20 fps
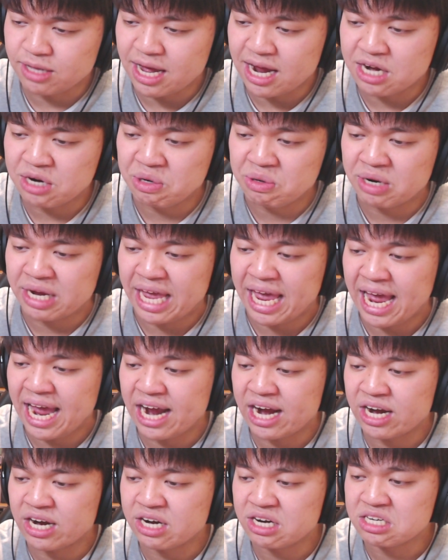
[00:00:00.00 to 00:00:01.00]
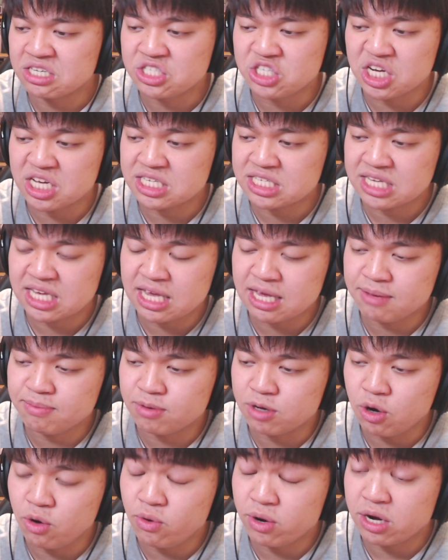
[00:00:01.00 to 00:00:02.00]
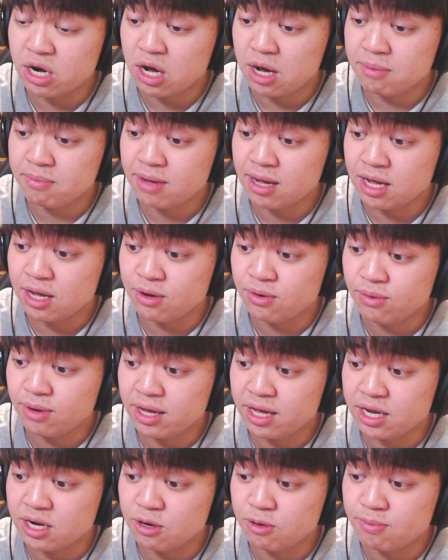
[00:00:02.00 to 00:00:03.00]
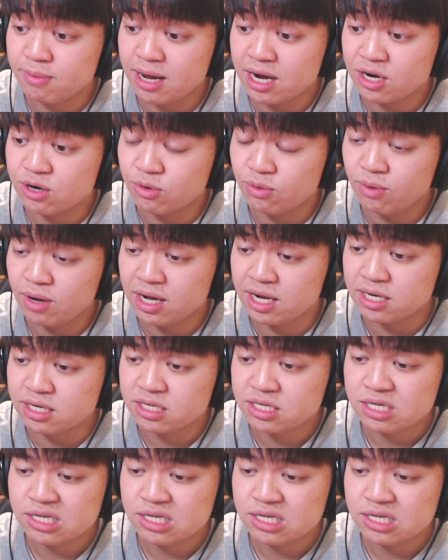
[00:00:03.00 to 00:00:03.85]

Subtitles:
I don't care. Just keep going on my way, no matter what.